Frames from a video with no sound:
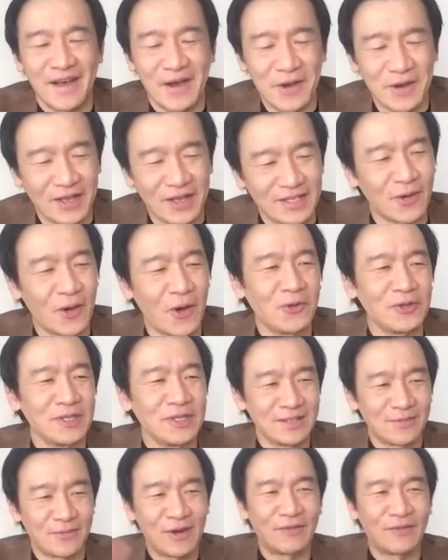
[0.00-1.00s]
Okay, so all
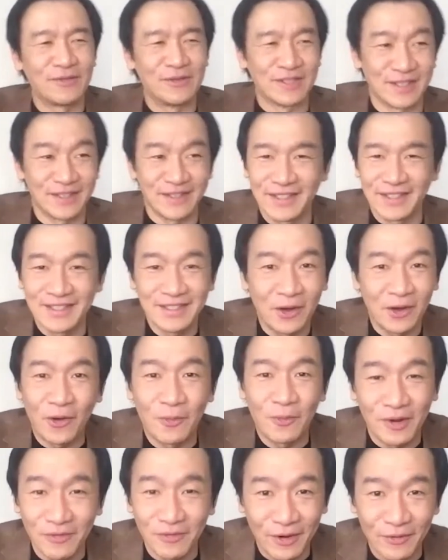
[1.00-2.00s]
these references, these are
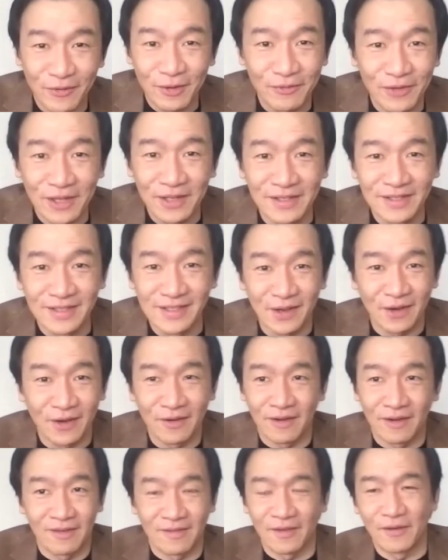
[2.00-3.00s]
all my favorite villains of,
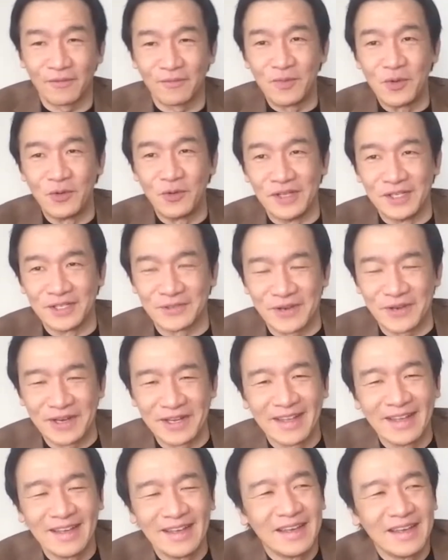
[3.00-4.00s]
of movies, right?